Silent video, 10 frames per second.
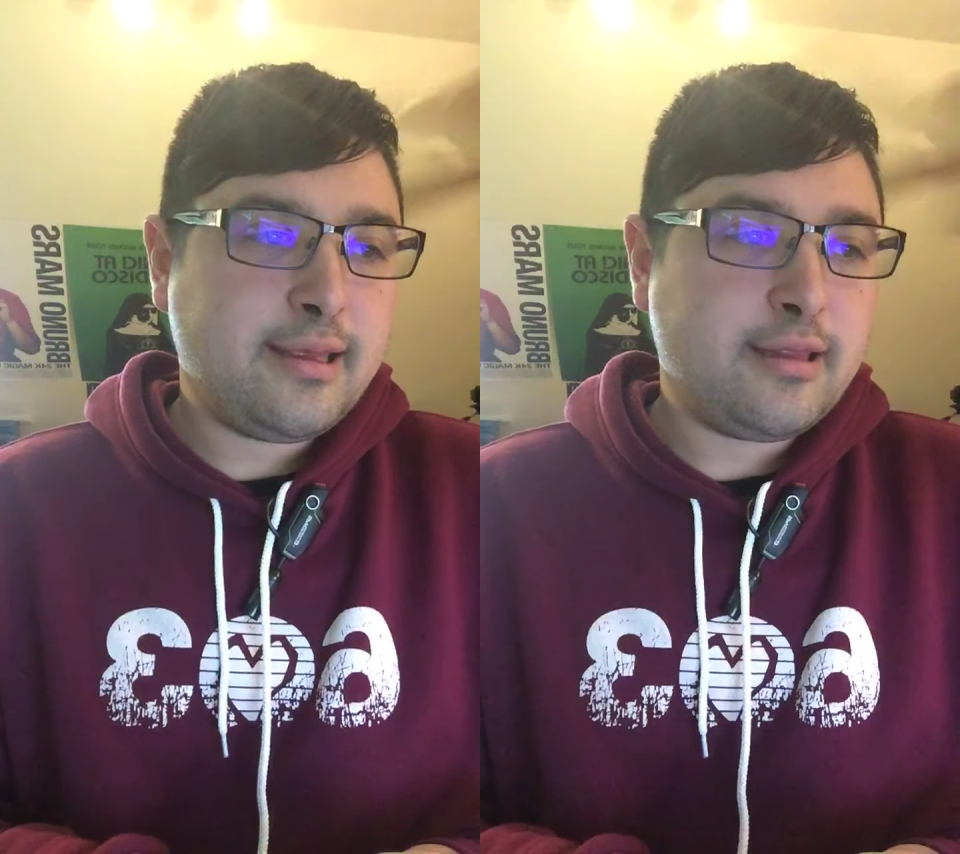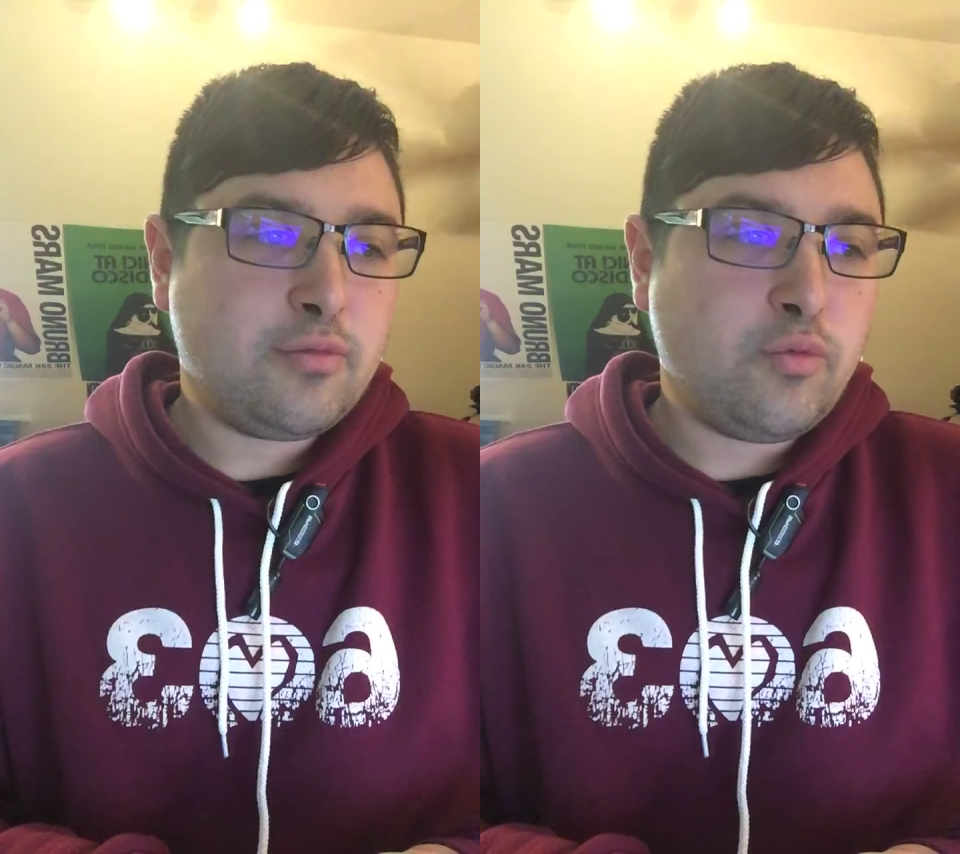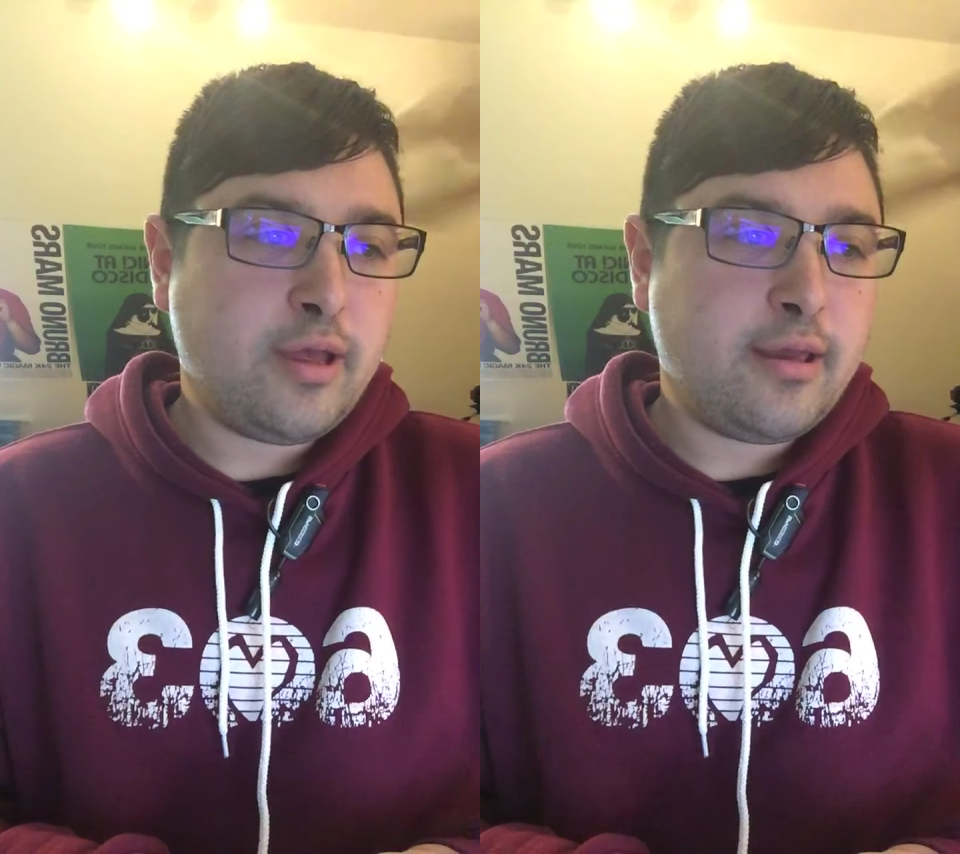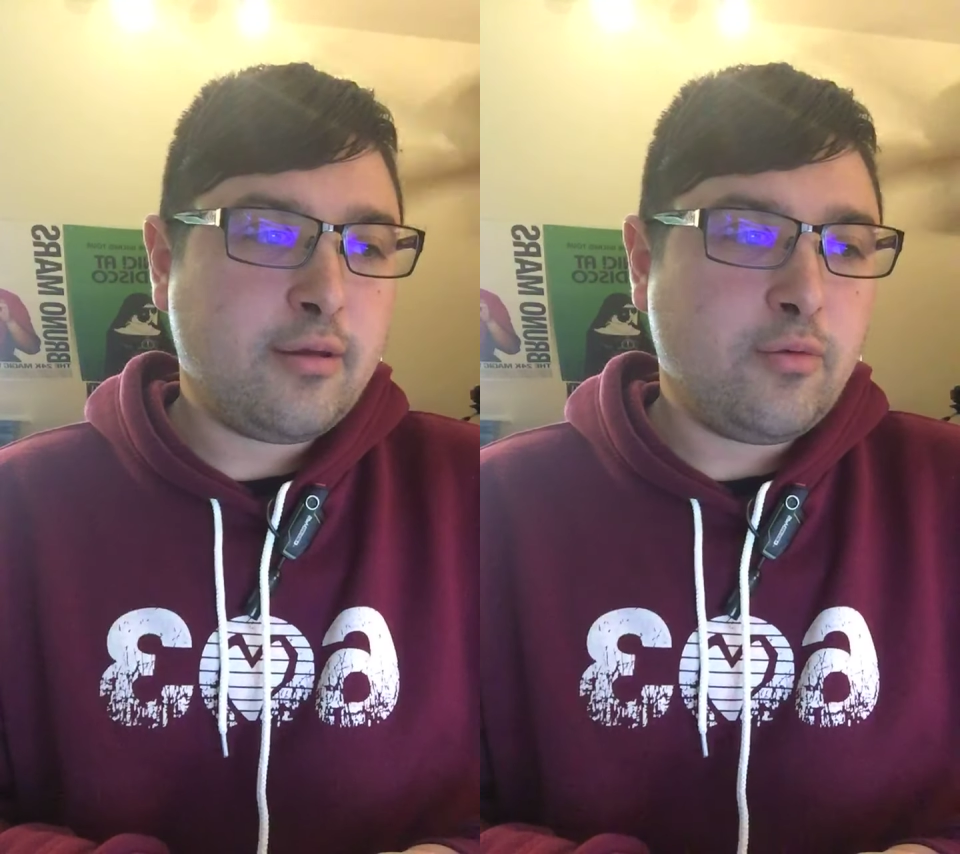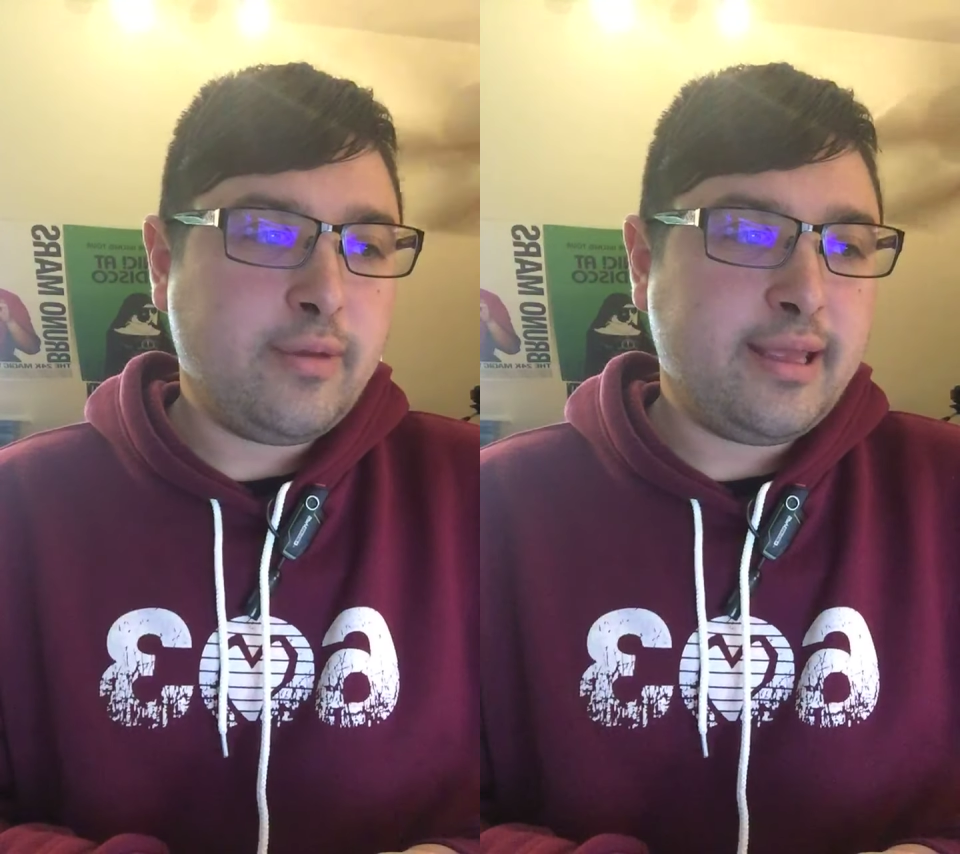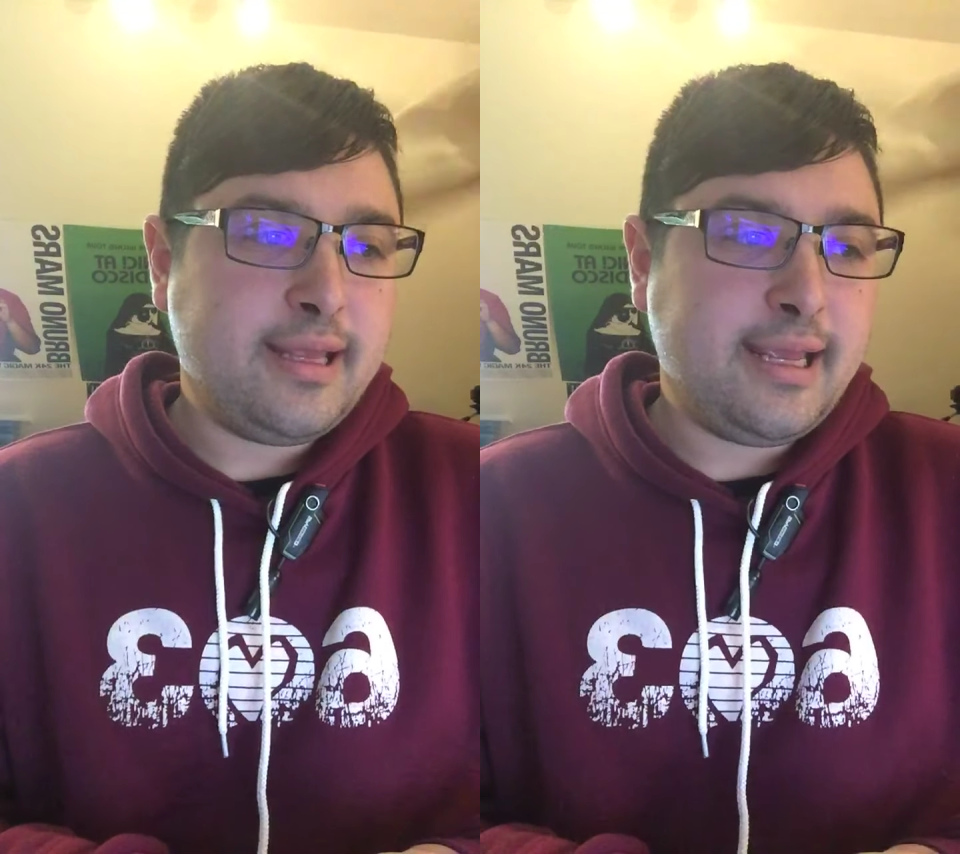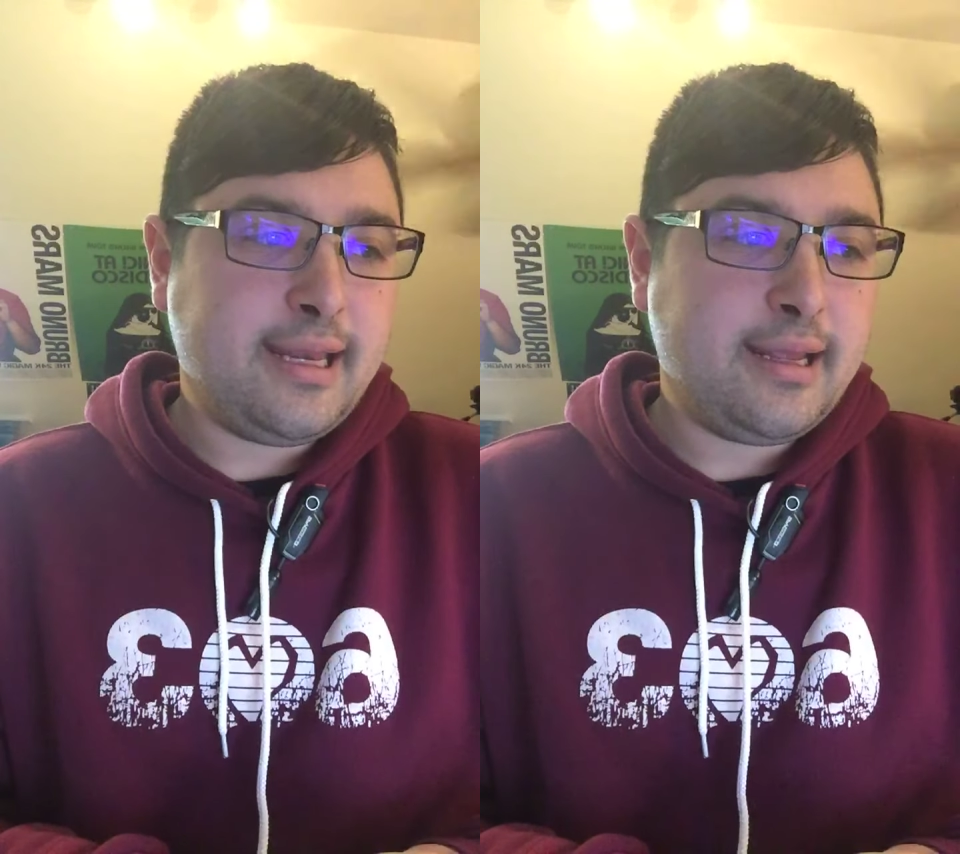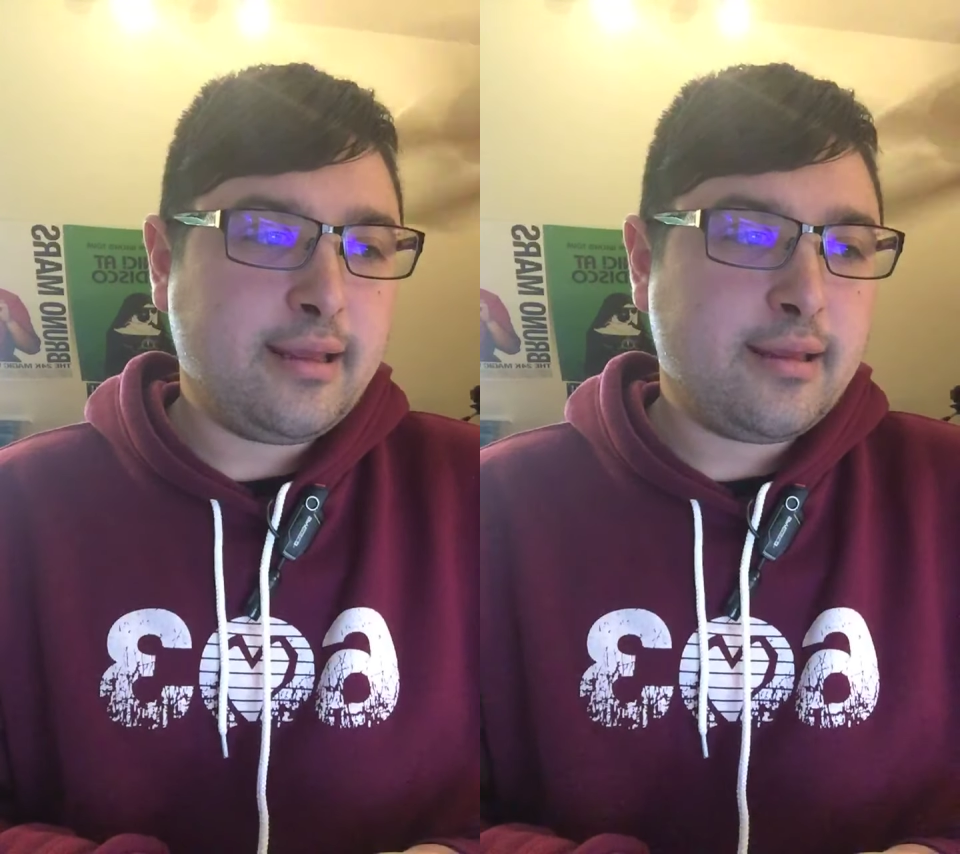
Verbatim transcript: is what we need